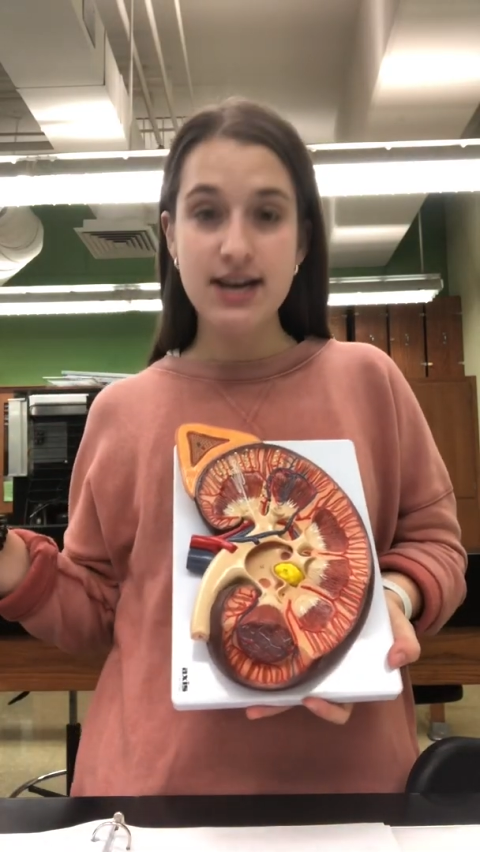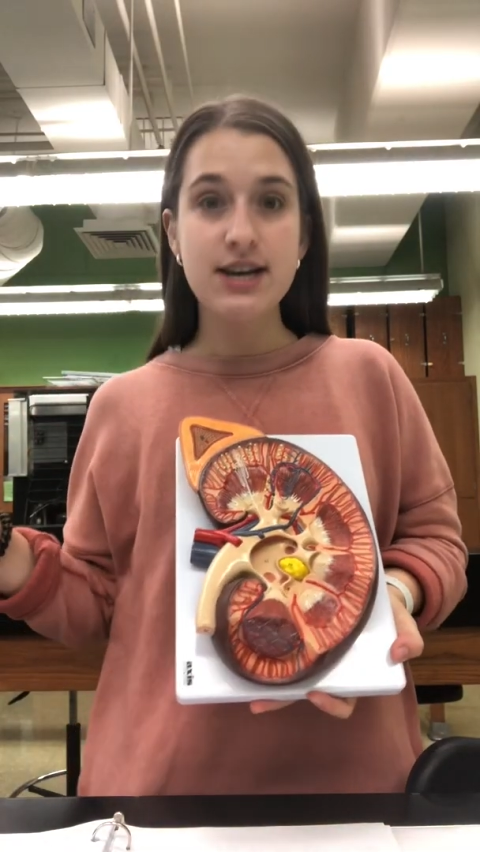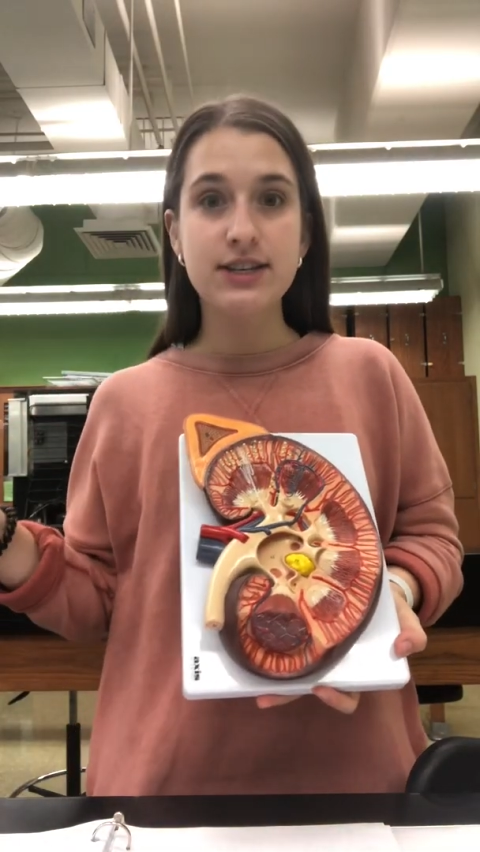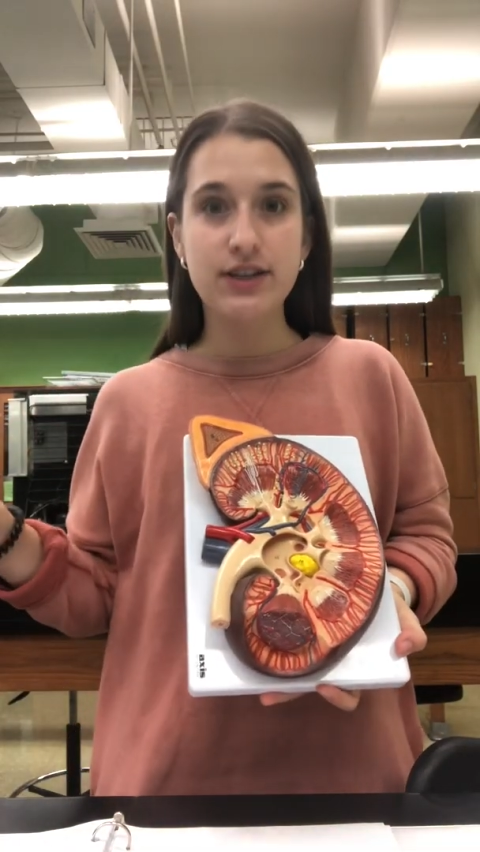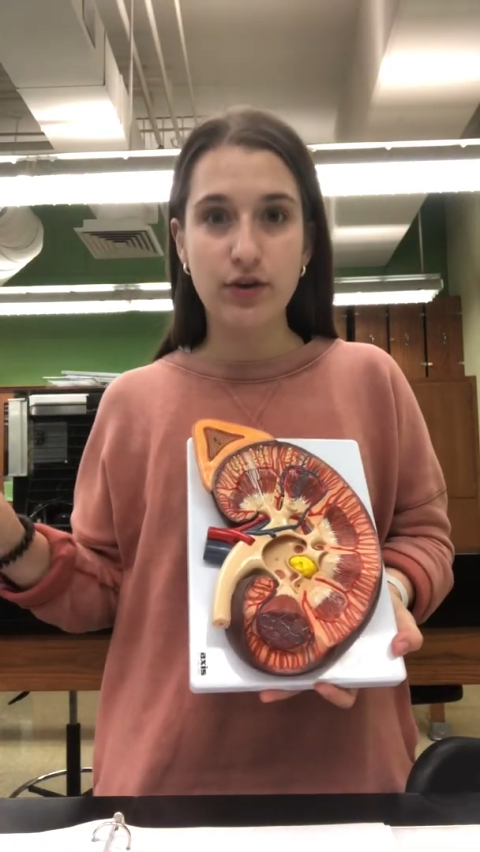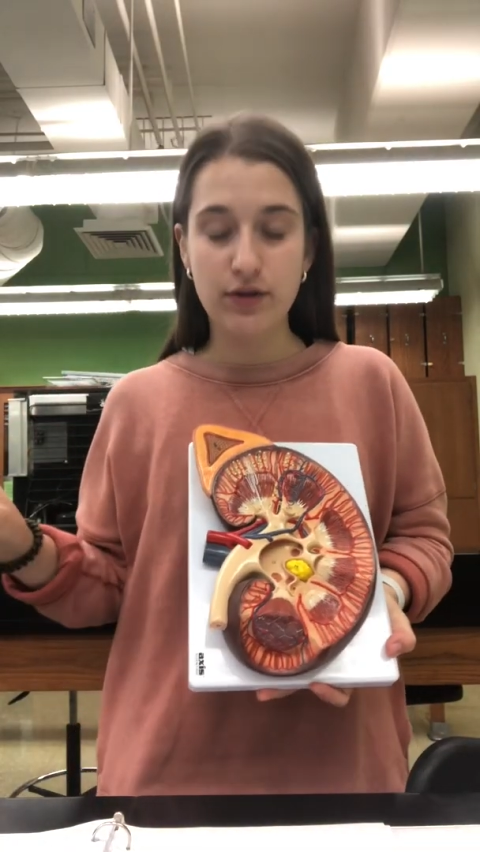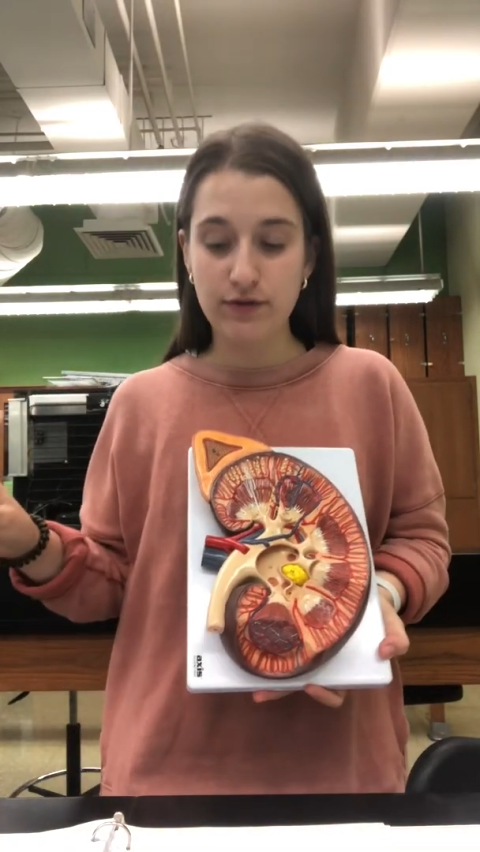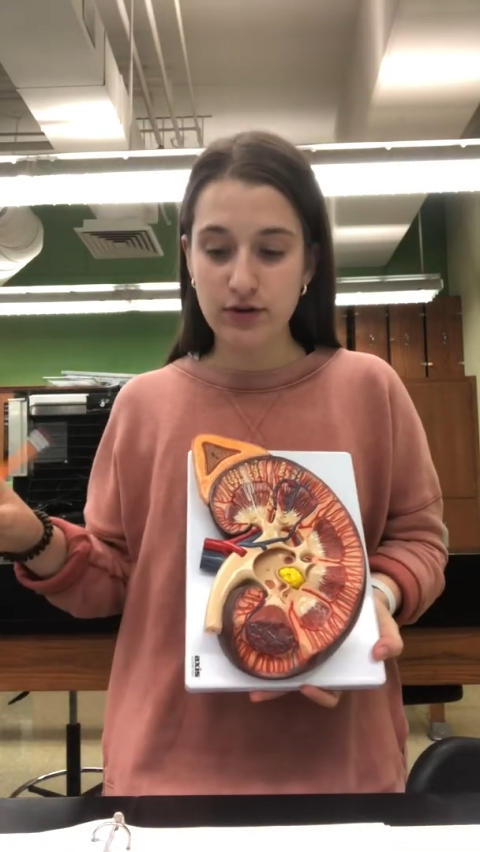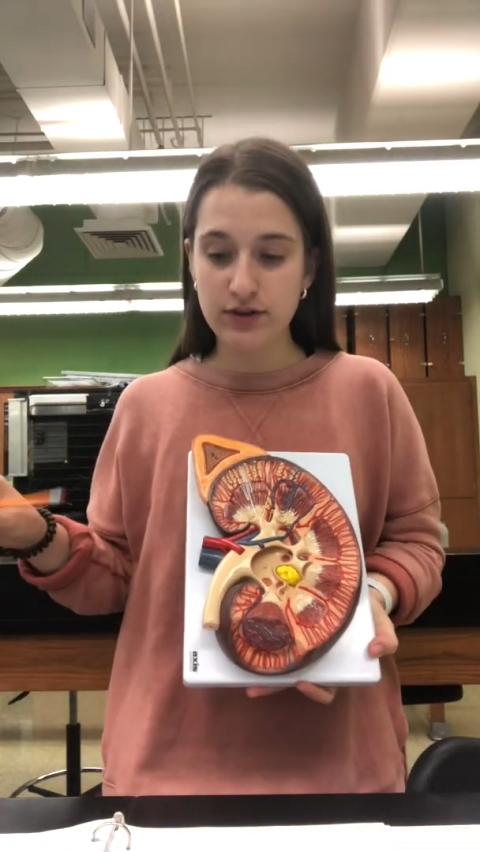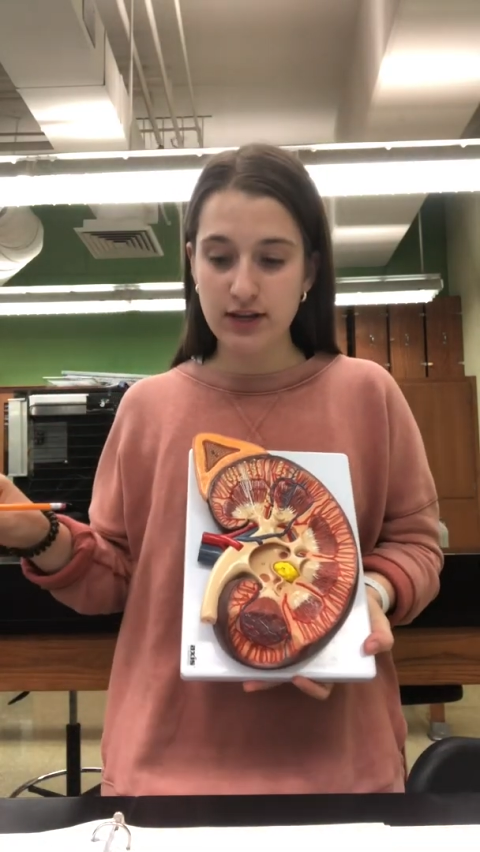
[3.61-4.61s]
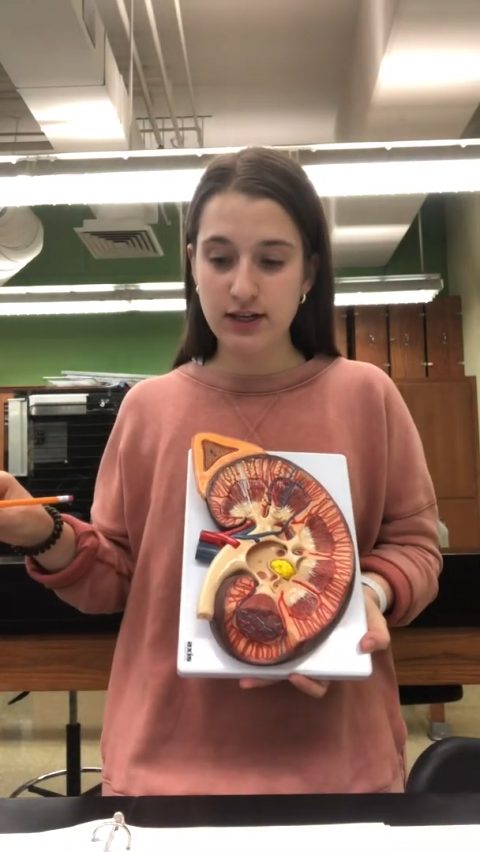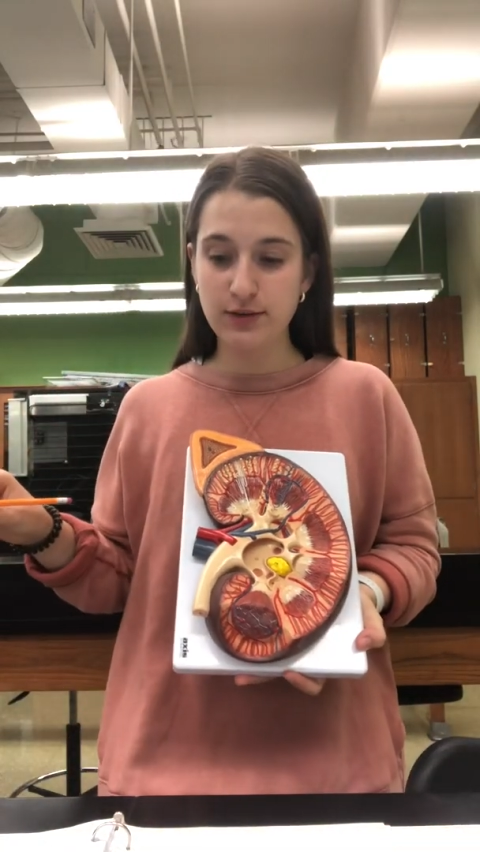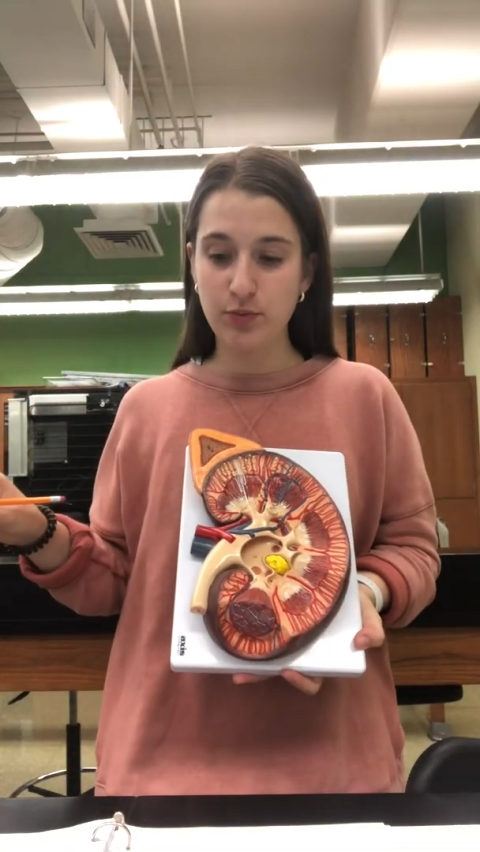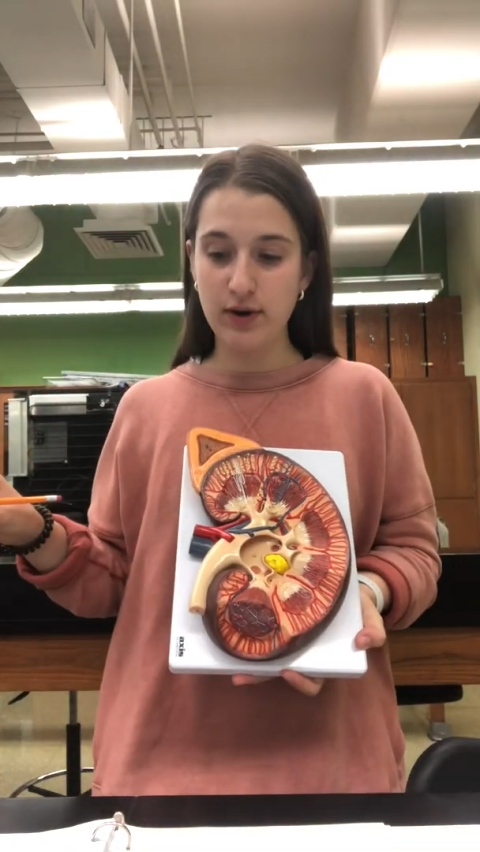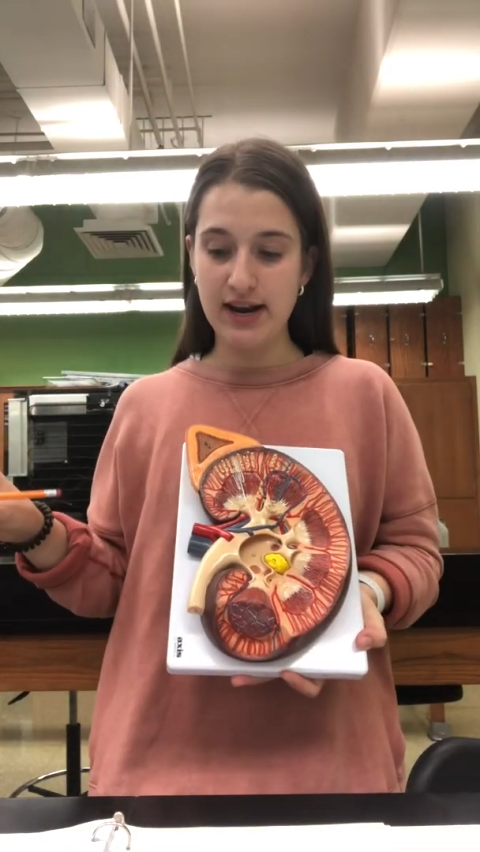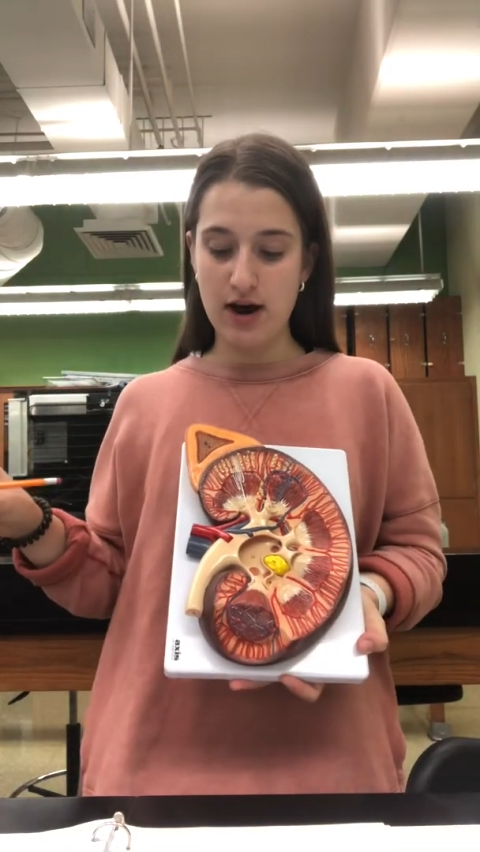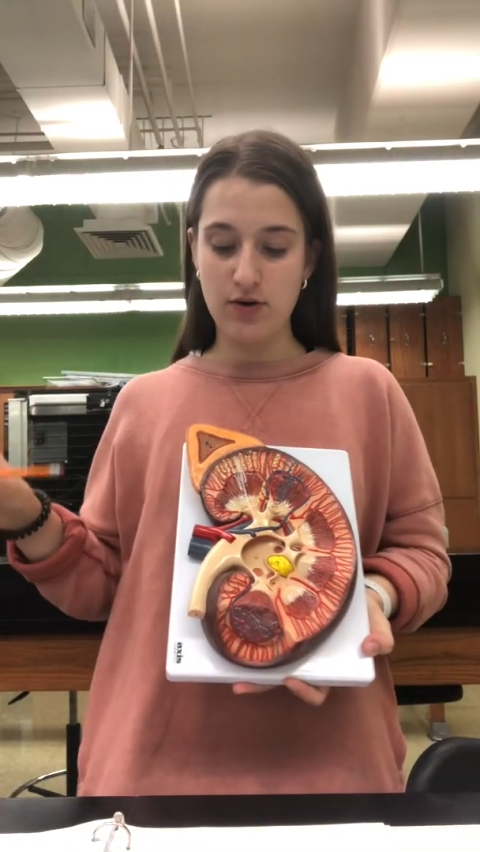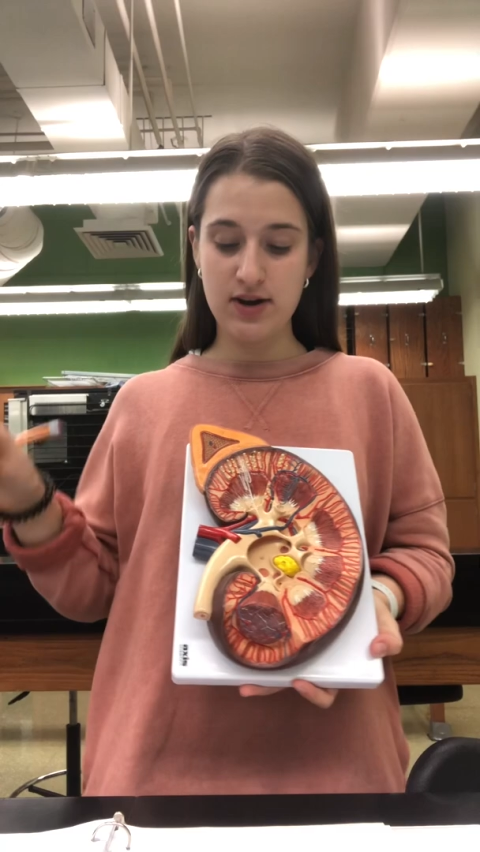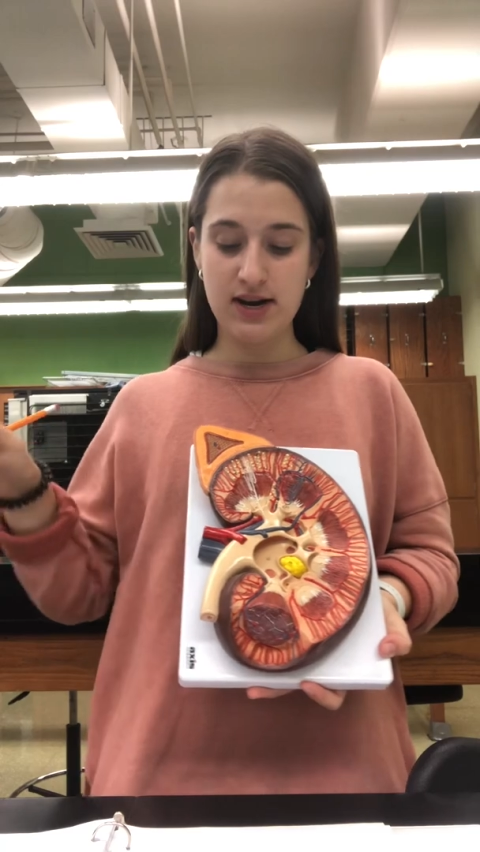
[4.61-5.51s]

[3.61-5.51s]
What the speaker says: So the first thing to point out